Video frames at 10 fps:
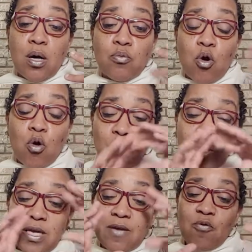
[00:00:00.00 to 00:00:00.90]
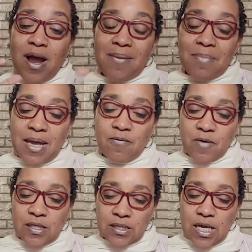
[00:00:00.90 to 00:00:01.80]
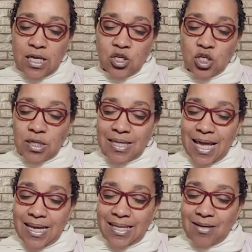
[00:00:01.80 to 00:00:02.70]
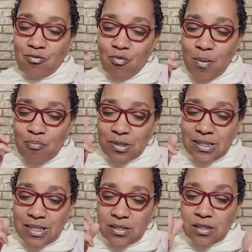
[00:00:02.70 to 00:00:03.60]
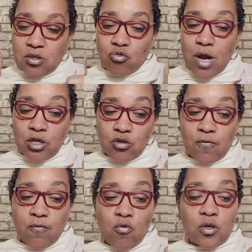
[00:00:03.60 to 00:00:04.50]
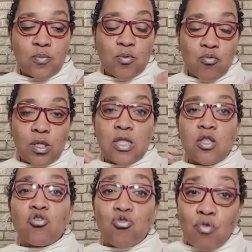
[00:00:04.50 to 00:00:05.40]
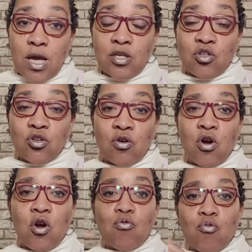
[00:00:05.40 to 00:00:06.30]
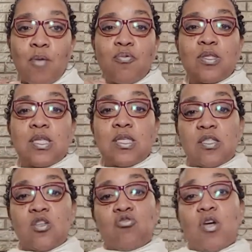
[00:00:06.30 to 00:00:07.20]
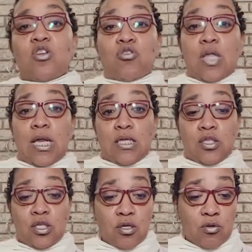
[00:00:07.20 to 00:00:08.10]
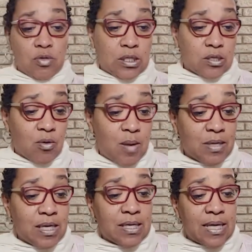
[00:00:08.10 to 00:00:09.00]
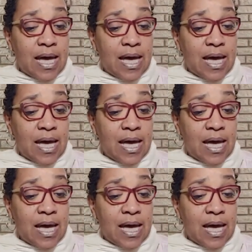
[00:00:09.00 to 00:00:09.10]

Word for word: or looking for a manifestation that represents a treasure for us, but really the treasure represents the treasure that is you. And so I'm getting